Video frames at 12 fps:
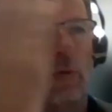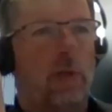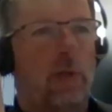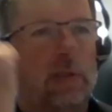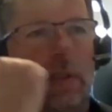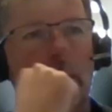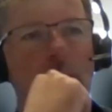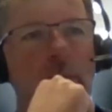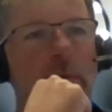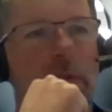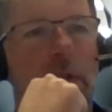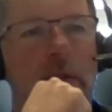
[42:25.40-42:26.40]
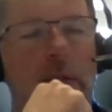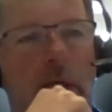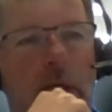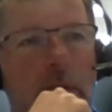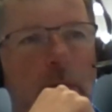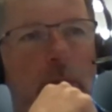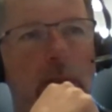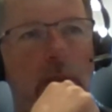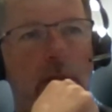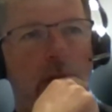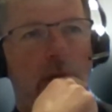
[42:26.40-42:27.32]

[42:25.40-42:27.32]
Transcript: Connect, I don't see it anywhere.